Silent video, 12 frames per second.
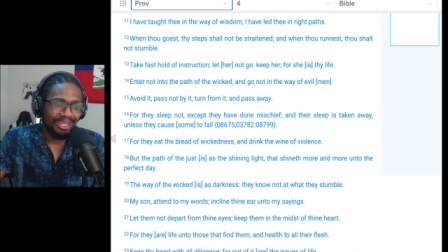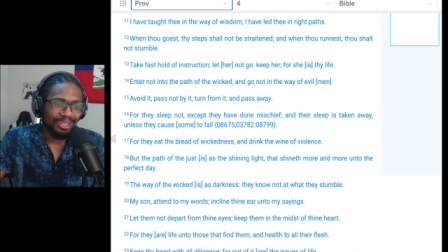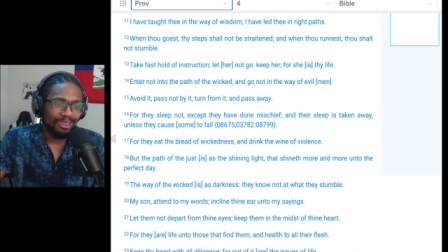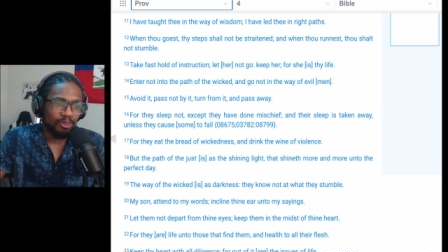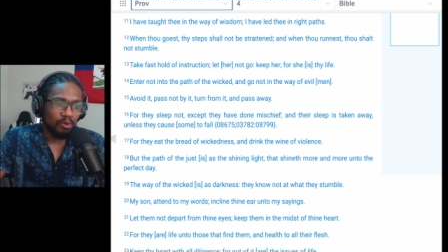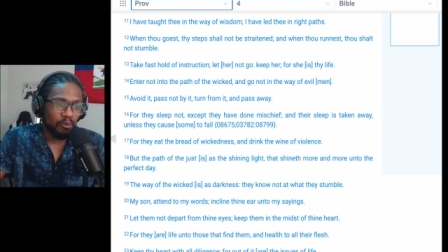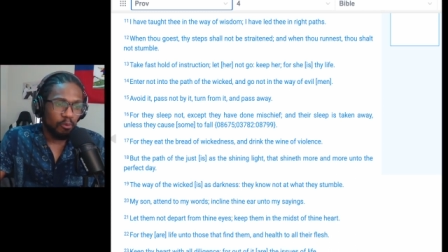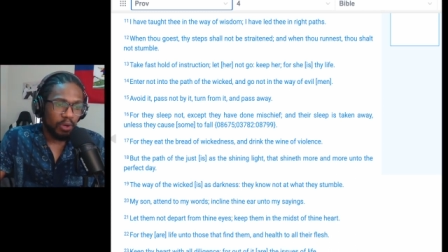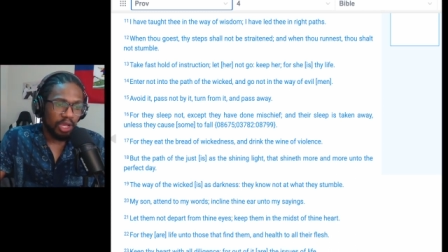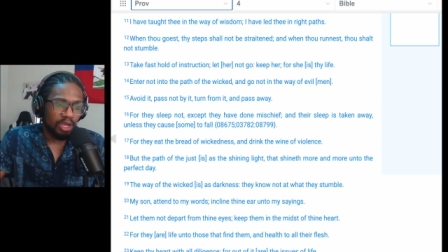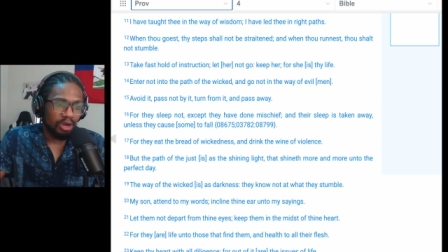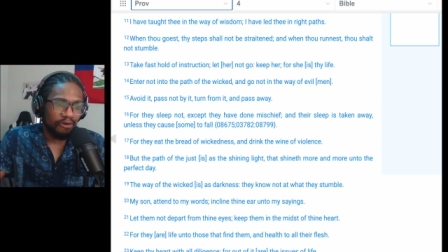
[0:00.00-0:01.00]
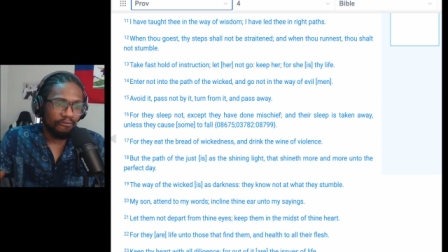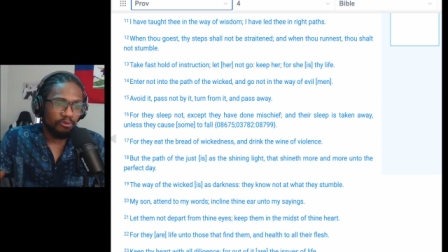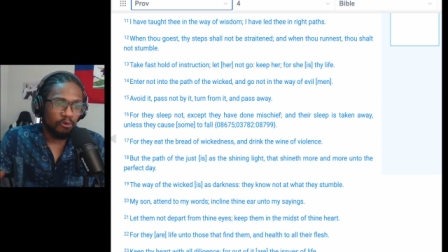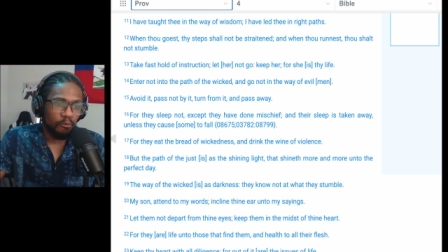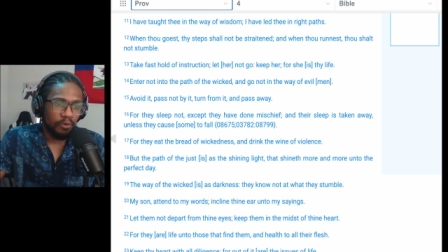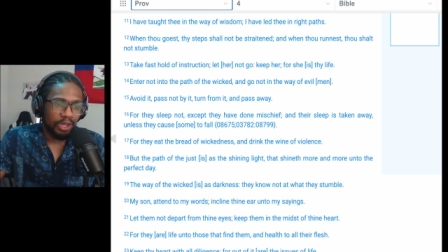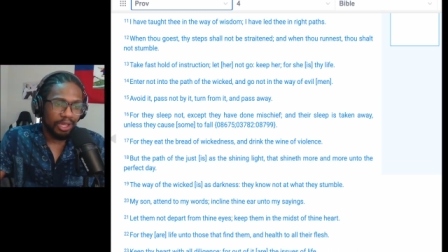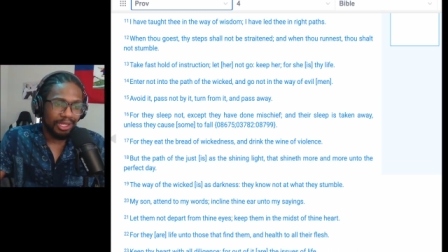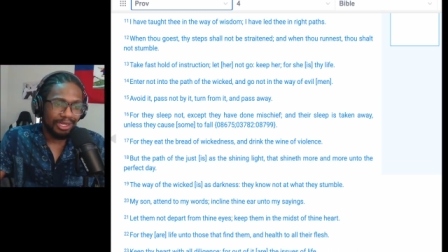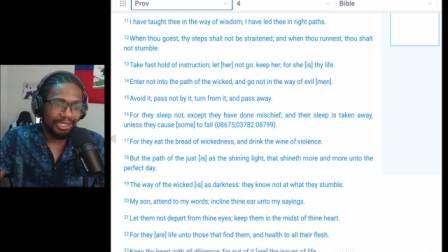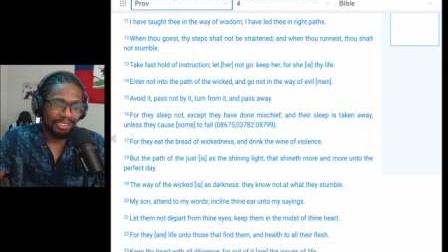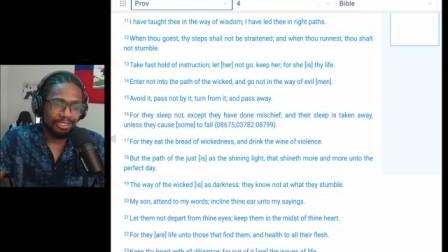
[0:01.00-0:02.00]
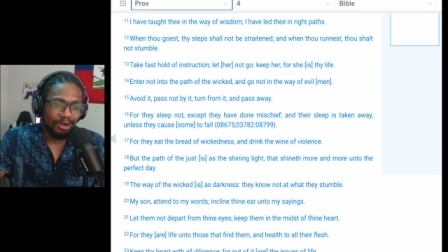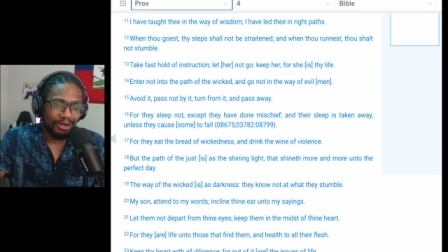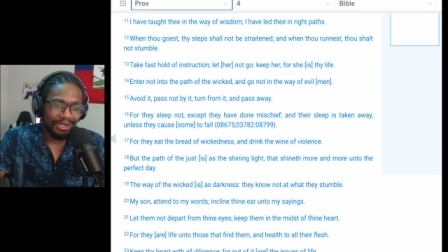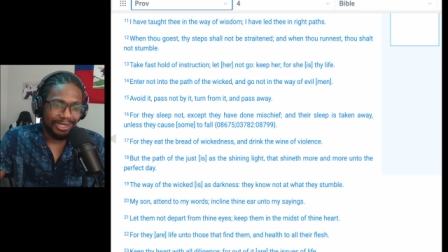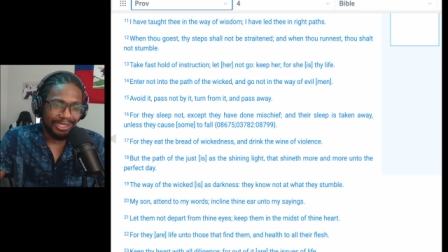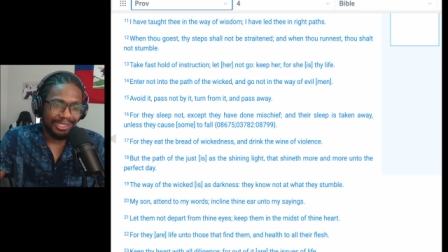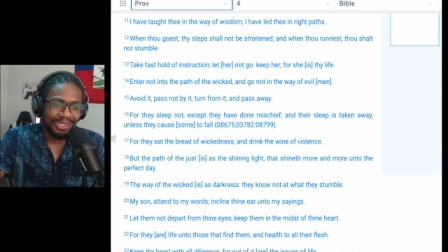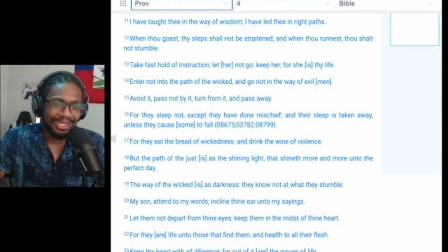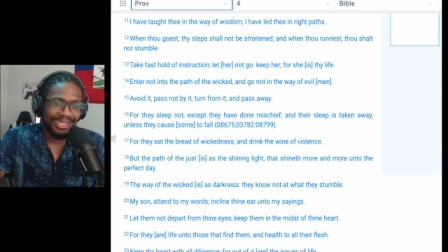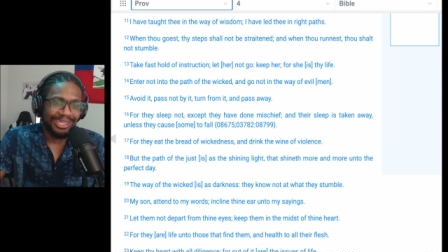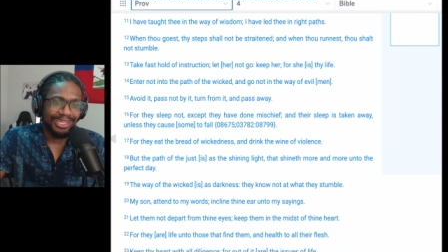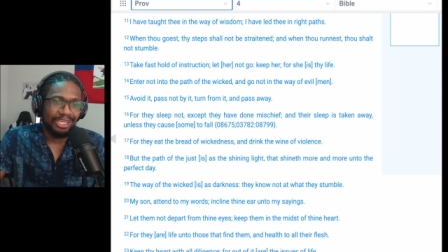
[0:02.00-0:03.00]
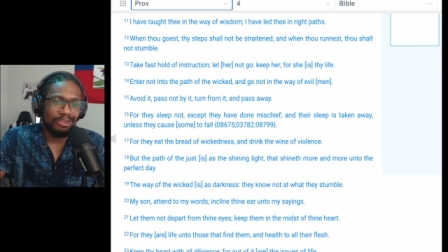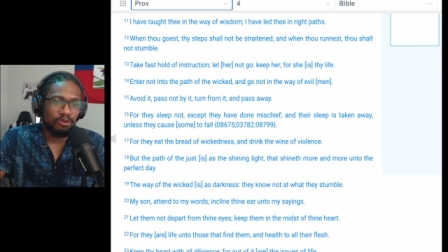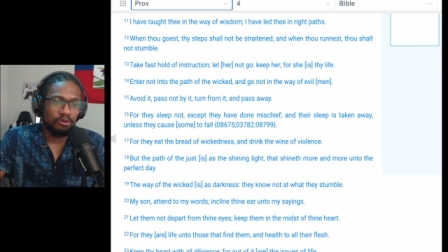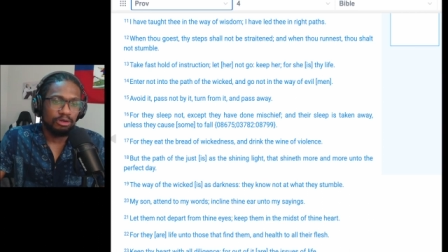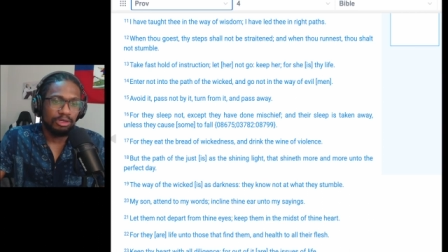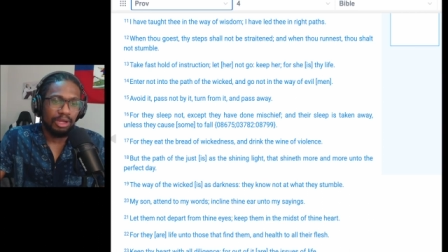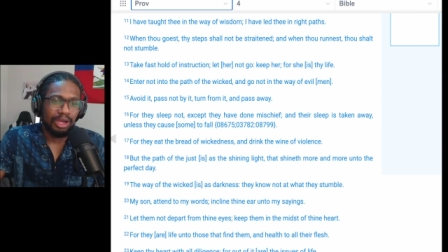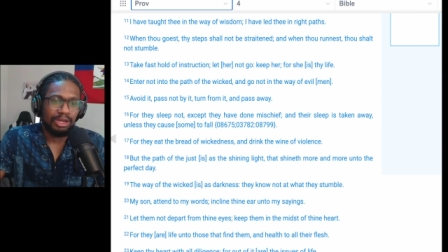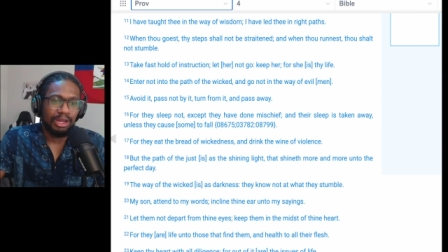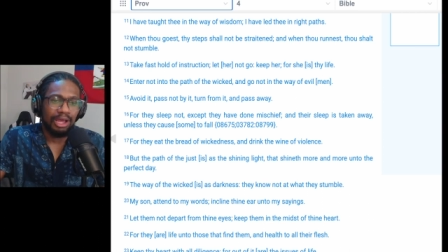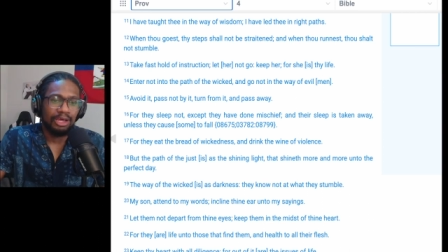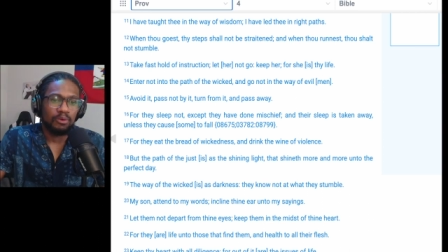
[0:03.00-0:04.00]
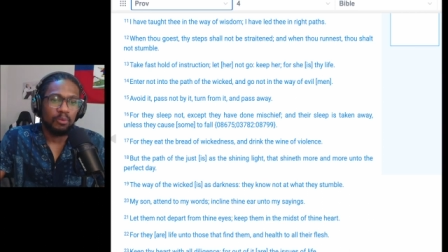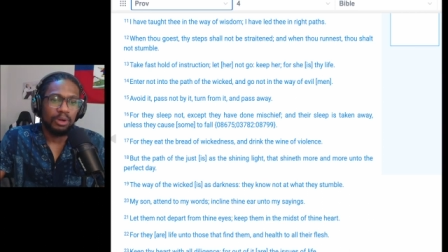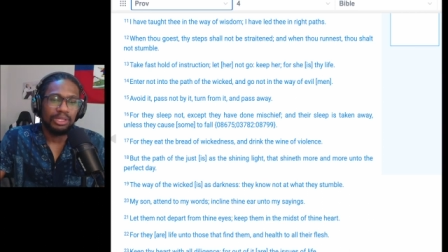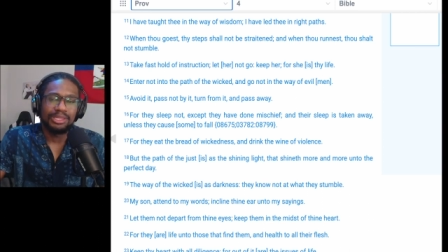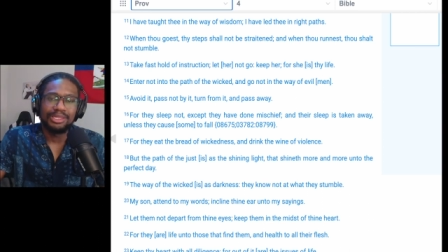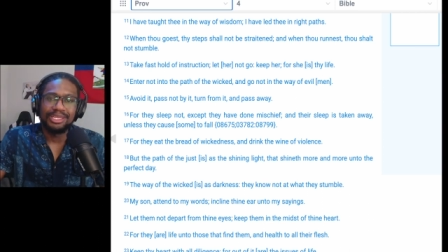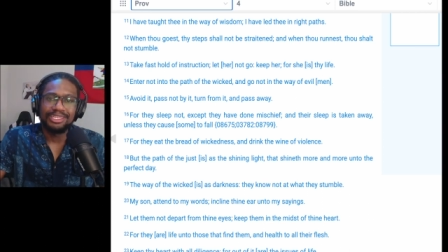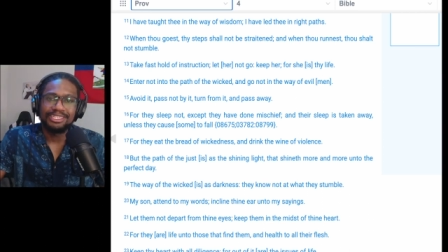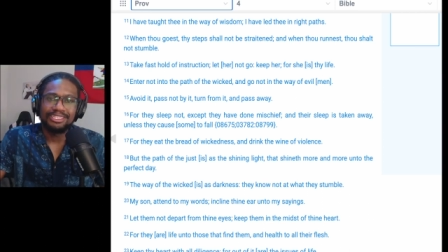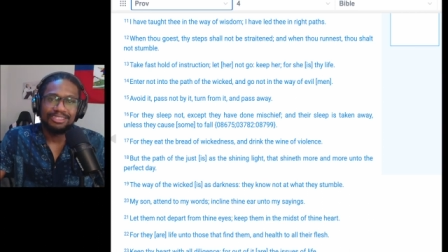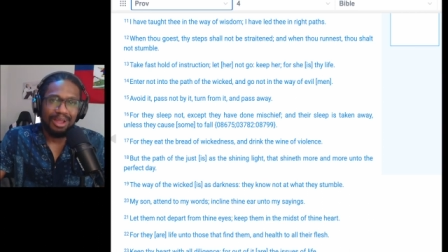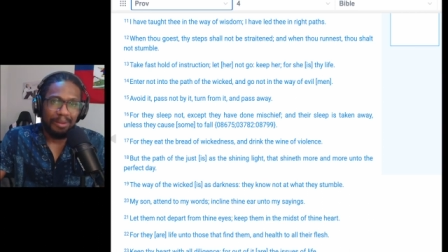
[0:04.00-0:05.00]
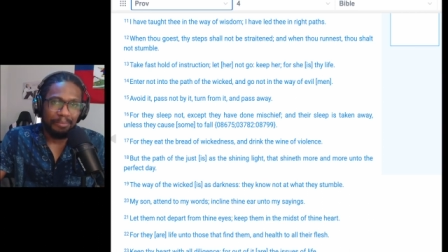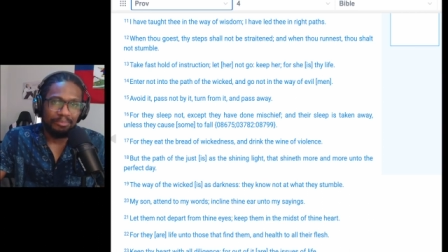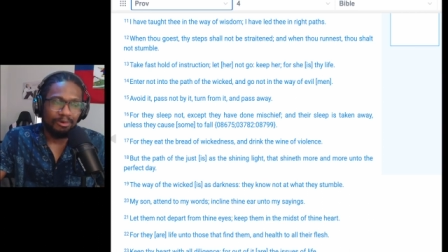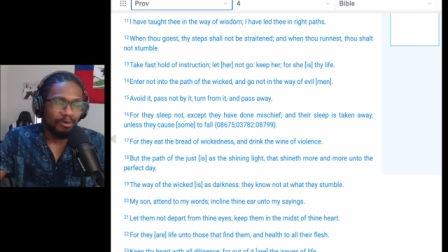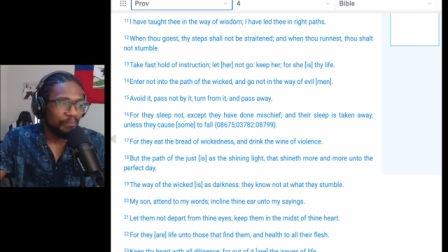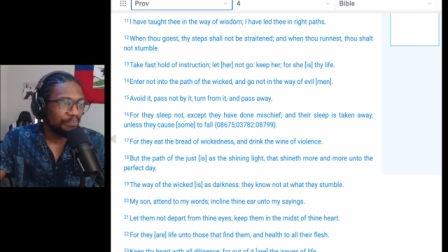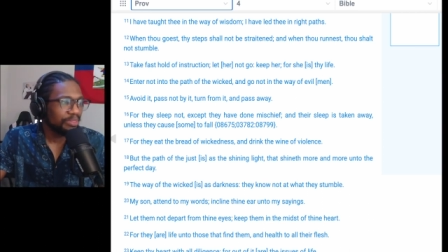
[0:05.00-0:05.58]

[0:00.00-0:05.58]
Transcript: the way of the wicked is darkness they know not at what they stumble